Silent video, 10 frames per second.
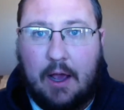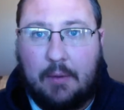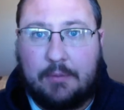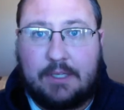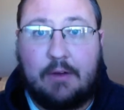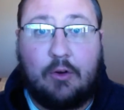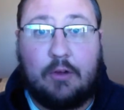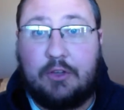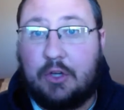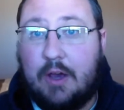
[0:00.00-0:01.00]
several
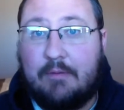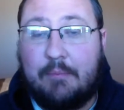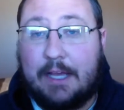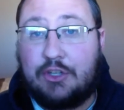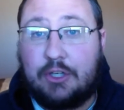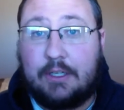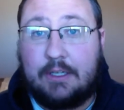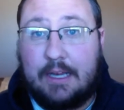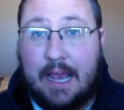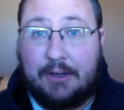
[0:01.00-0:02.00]
of you have
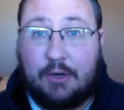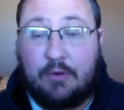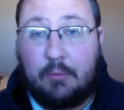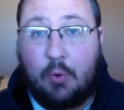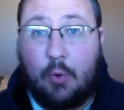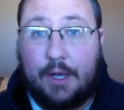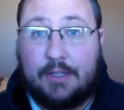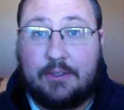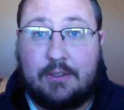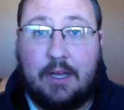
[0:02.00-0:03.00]
mentioned at different
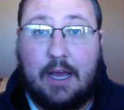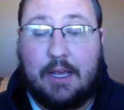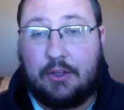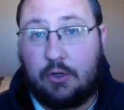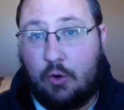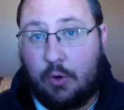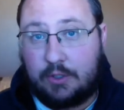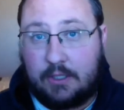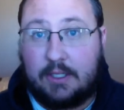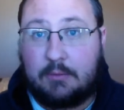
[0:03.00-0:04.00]
points in the course
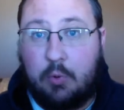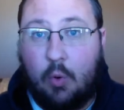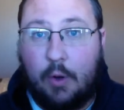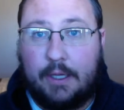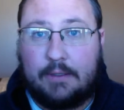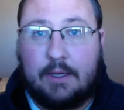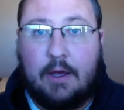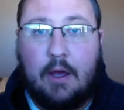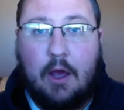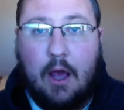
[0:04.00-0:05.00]
to this point.
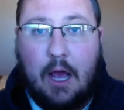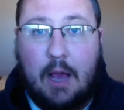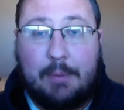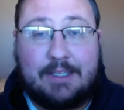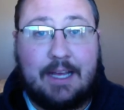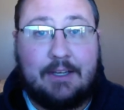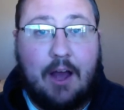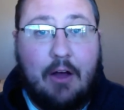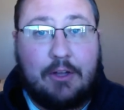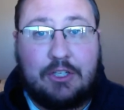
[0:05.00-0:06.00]
But
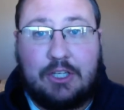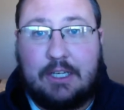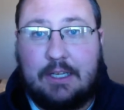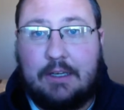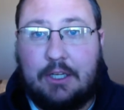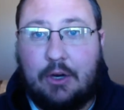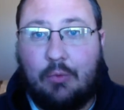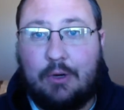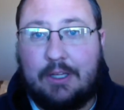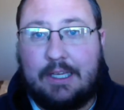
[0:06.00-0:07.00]
technology,
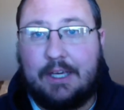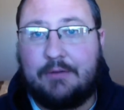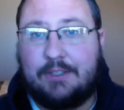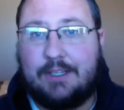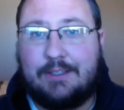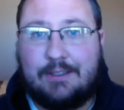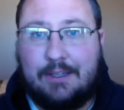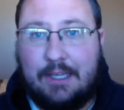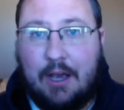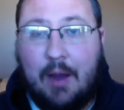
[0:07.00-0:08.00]
really gives us
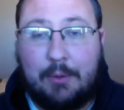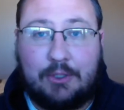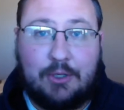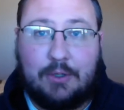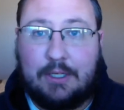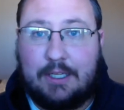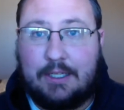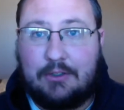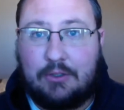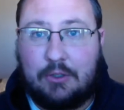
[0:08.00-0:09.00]
the opportunity
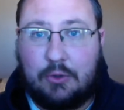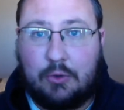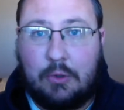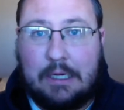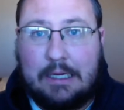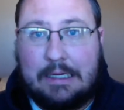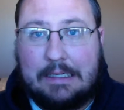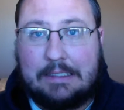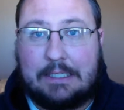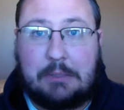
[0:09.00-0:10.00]
to
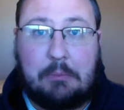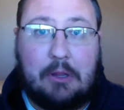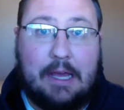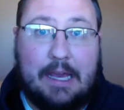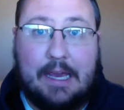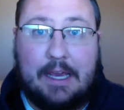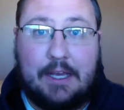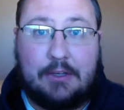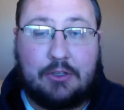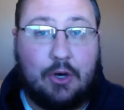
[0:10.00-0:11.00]

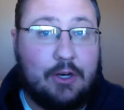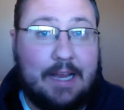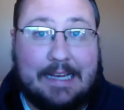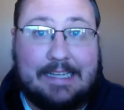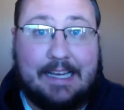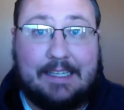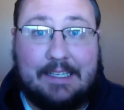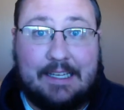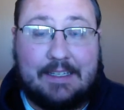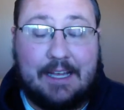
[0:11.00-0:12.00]
display certain
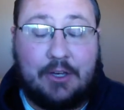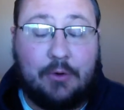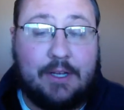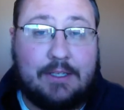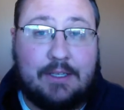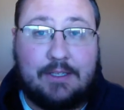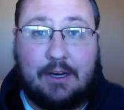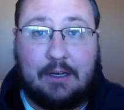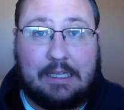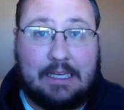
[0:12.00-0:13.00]
identities that don't
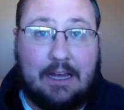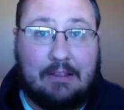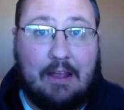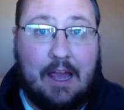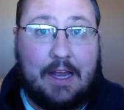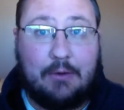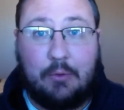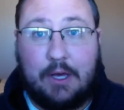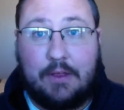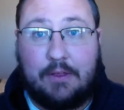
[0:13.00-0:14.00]
necessarily align
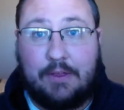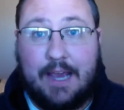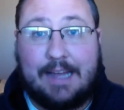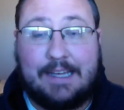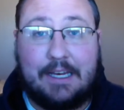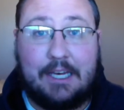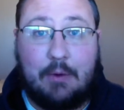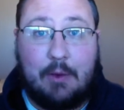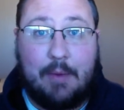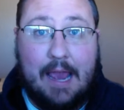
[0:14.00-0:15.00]
with the identity
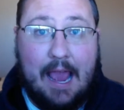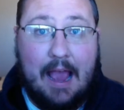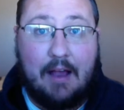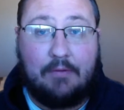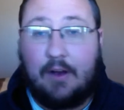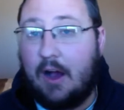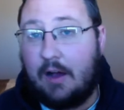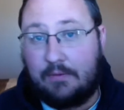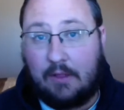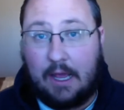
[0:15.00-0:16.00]
we might have
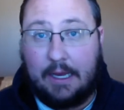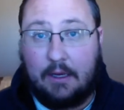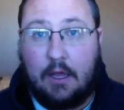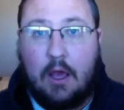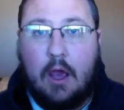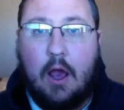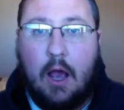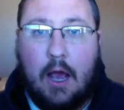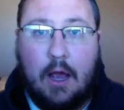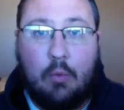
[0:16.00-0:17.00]
offline.
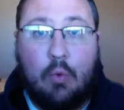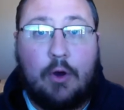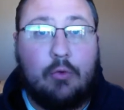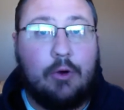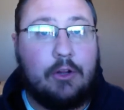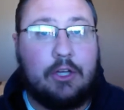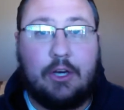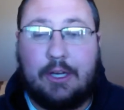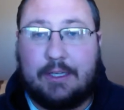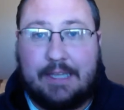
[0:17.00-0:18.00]
One really
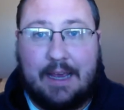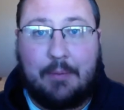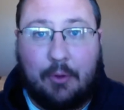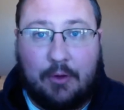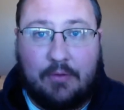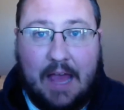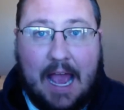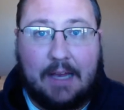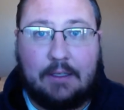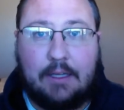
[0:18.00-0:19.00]
good example of
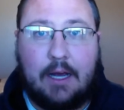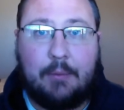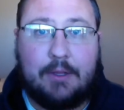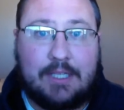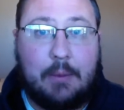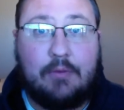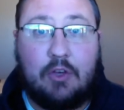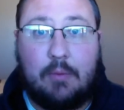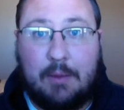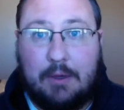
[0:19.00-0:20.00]
that that some of
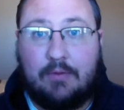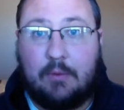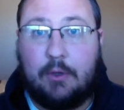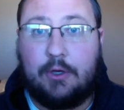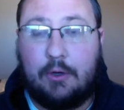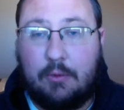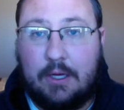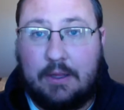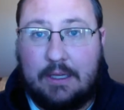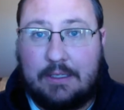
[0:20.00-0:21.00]
you may be familiar
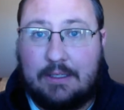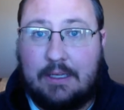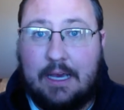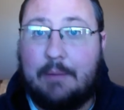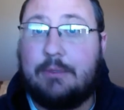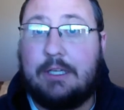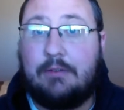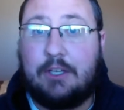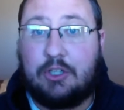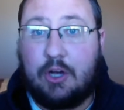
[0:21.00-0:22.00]
with is the
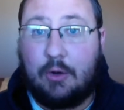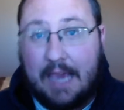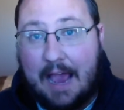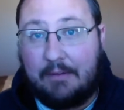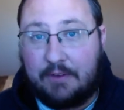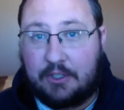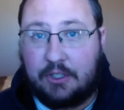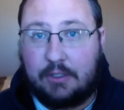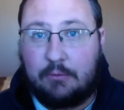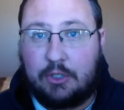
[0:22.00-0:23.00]
MTV show
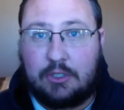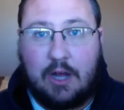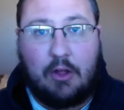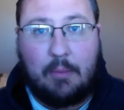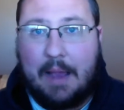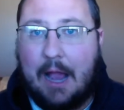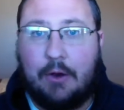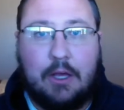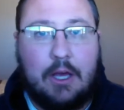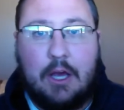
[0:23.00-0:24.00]
Catfishing, which is all
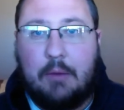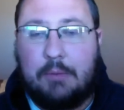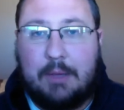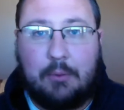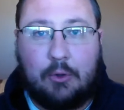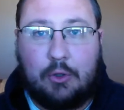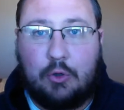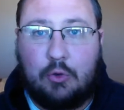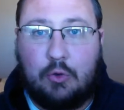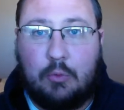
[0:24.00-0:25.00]
about people
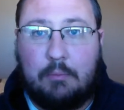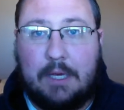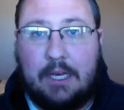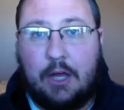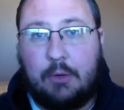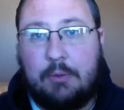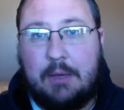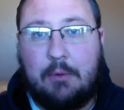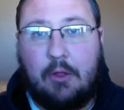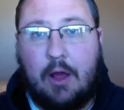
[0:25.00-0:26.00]
who meet other
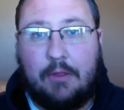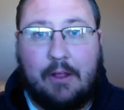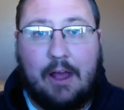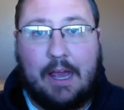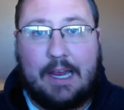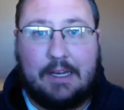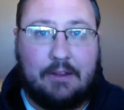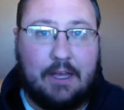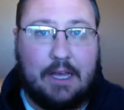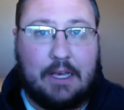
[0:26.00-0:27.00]
people online
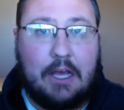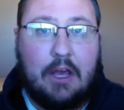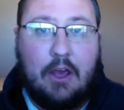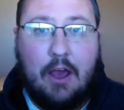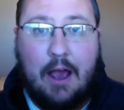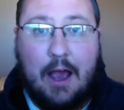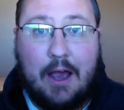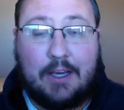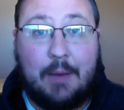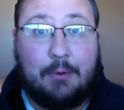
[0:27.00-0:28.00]
and then
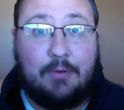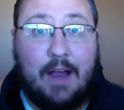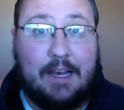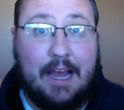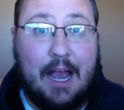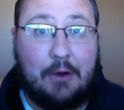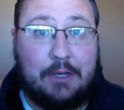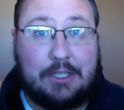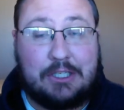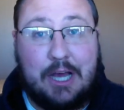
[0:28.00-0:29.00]
come to find out
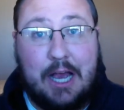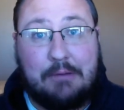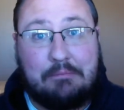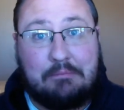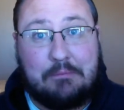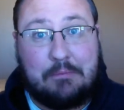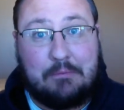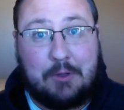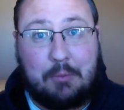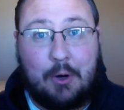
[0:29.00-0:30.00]
it's not
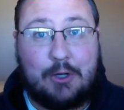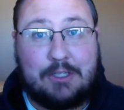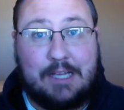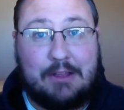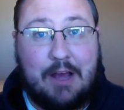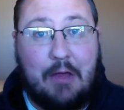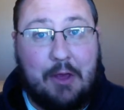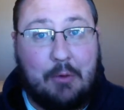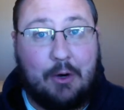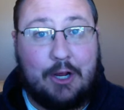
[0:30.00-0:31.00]
the person they thought they
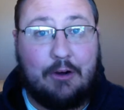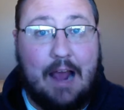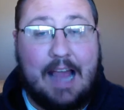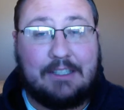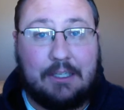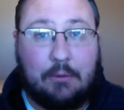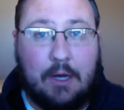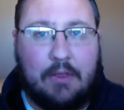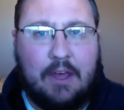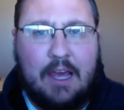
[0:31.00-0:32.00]
were interacting
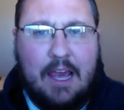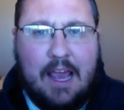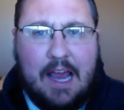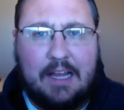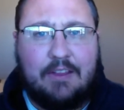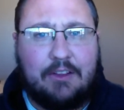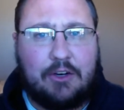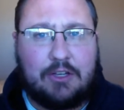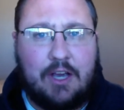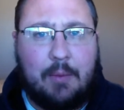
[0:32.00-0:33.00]
with. And I think
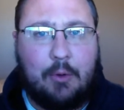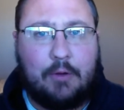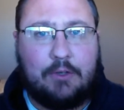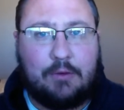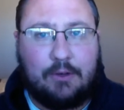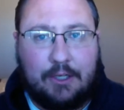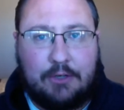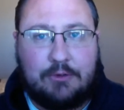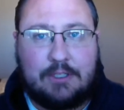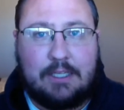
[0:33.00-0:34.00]
there's a couple of different
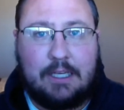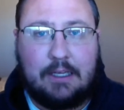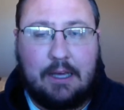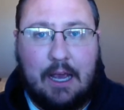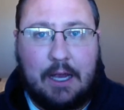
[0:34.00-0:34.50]
interesting